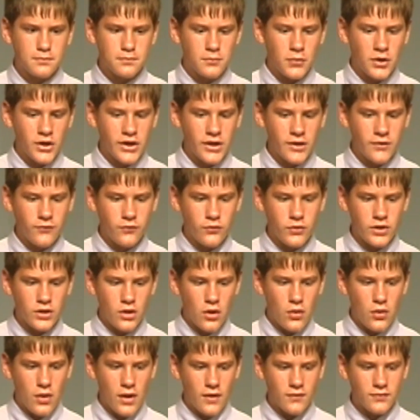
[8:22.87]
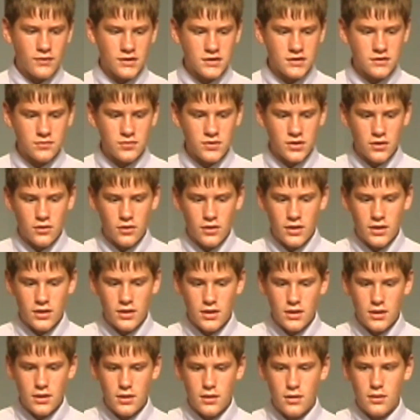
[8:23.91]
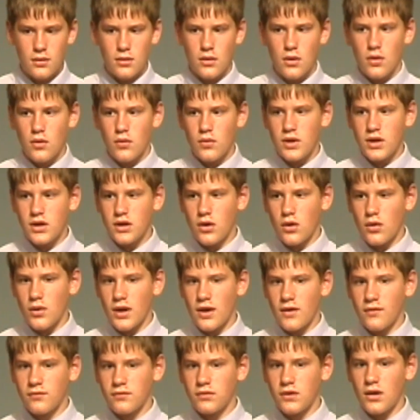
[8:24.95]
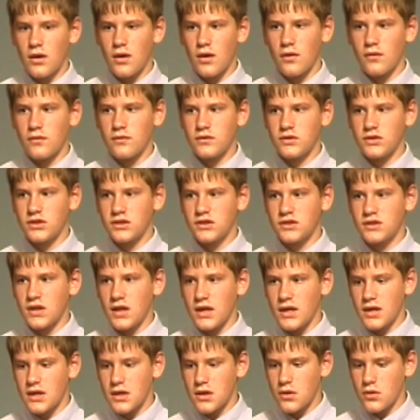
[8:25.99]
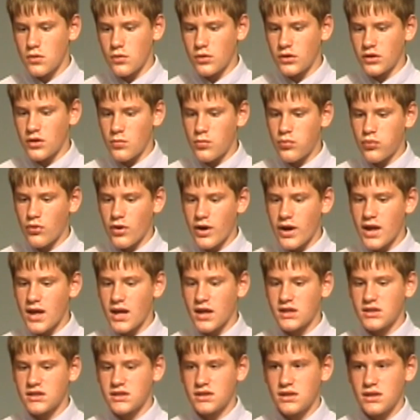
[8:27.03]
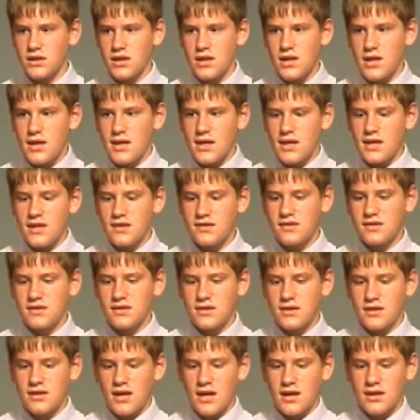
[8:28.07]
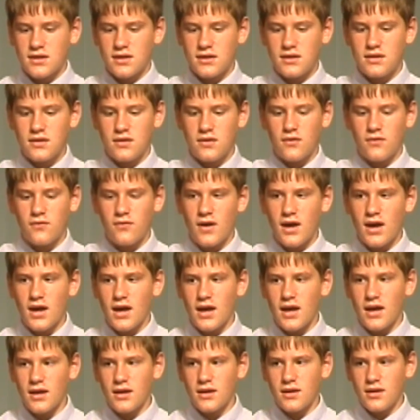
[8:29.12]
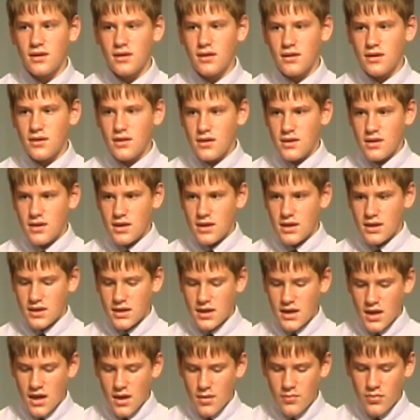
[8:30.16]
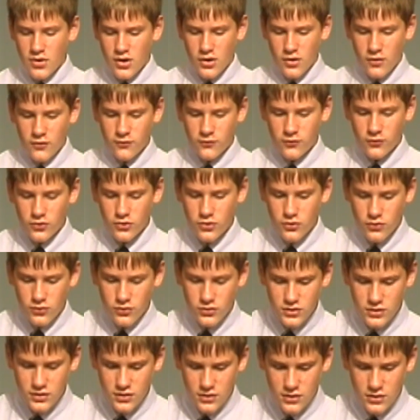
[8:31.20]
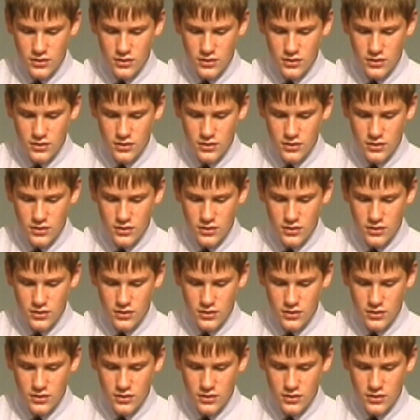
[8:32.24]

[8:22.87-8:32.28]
But if we don't have the Spirit, we don't have love. Just like when the branch isn't connected to the vine, it can't bear fruit.